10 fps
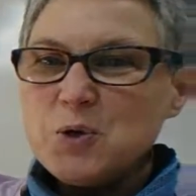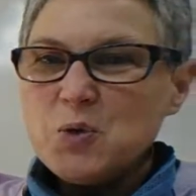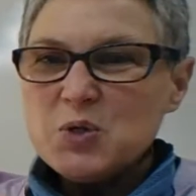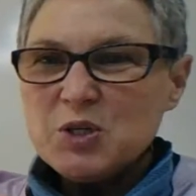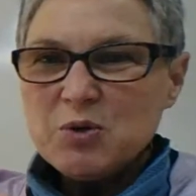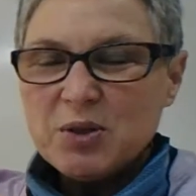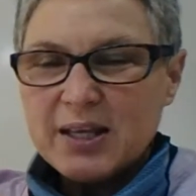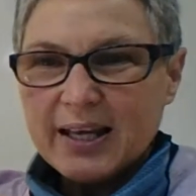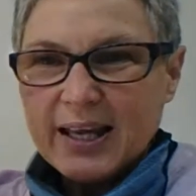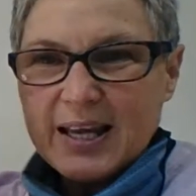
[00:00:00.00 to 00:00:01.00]
Who do you
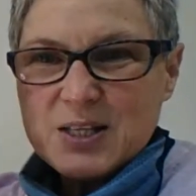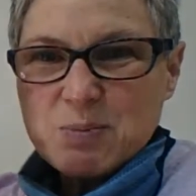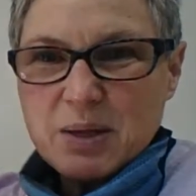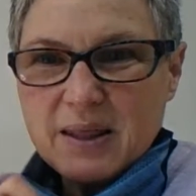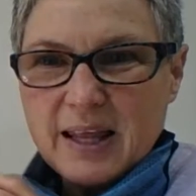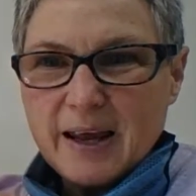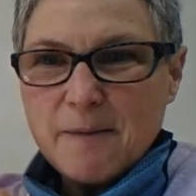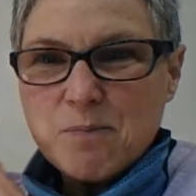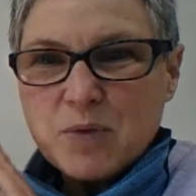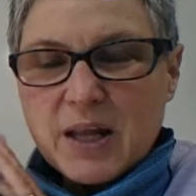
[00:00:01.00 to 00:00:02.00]
think has been
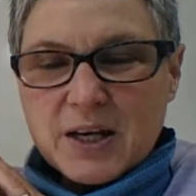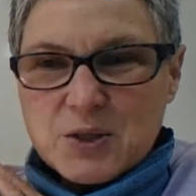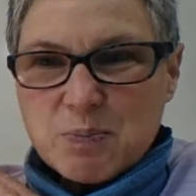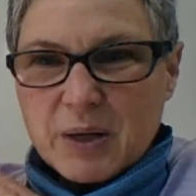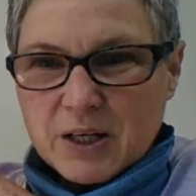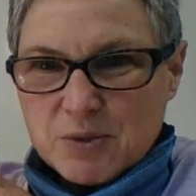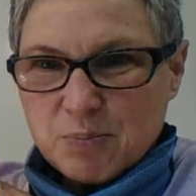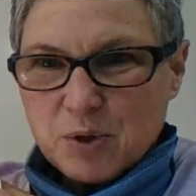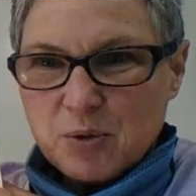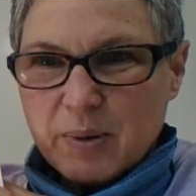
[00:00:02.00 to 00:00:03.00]
there? It has
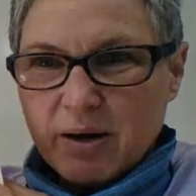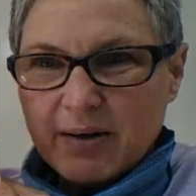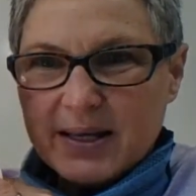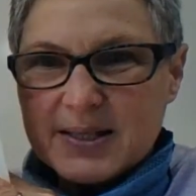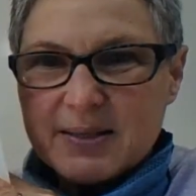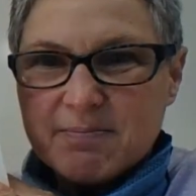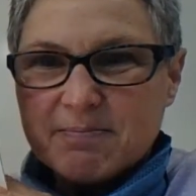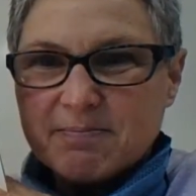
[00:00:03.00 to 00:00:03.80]
picked blueberries.